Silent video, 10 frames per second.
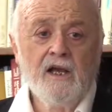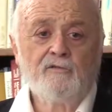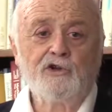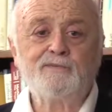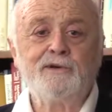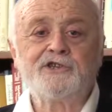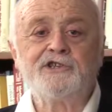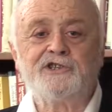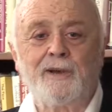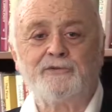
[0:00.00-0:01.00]
First
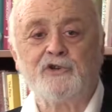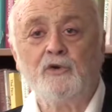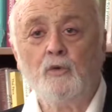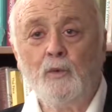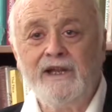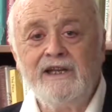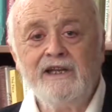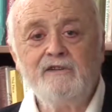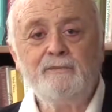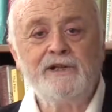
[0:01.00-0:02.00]
misconception, we
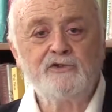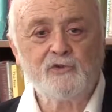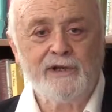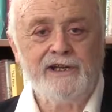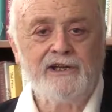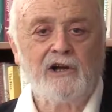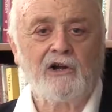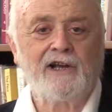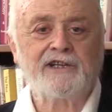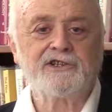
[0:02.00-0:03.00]
have been treating
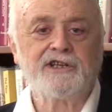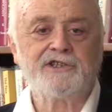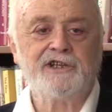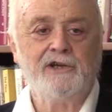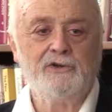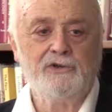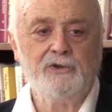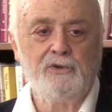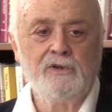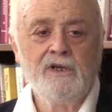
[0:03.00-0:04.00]
our excess
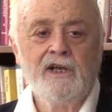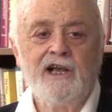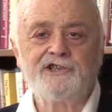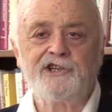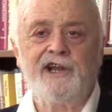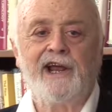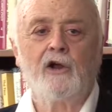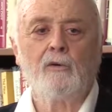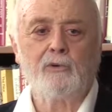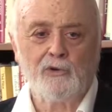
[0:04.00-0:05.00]
CO2 as an
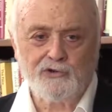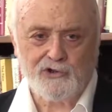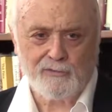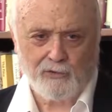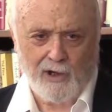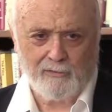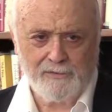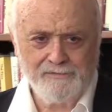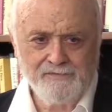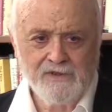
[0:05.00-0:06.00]
air pollution
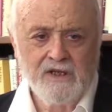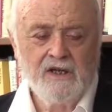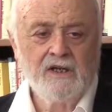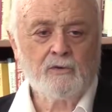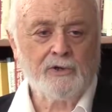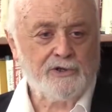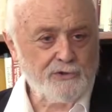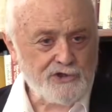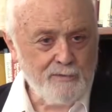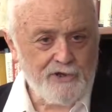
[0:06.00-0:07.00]
problem.
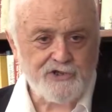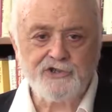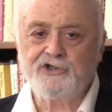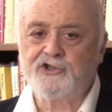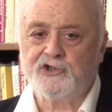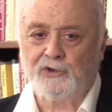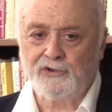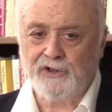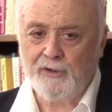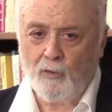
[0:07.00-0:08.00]
Reduced emissions
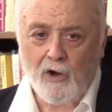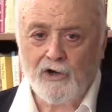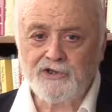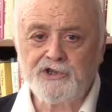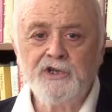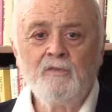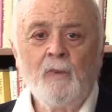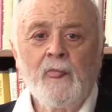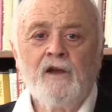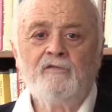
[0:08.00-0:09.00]
certainly works
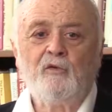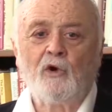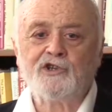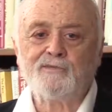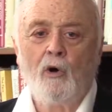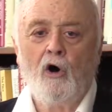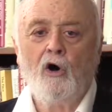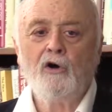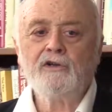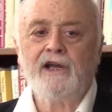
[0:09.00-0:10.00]
for
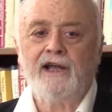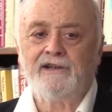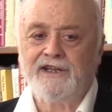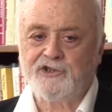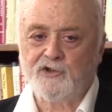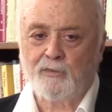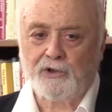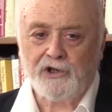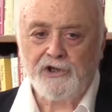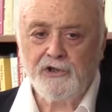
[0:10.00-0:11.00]
smog and diesel
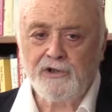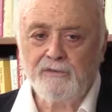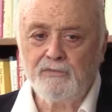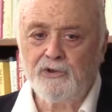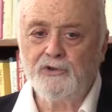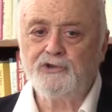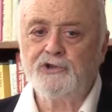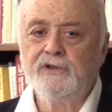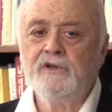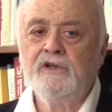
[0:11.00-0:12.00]
particulate
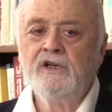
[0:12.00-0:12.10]
pollution,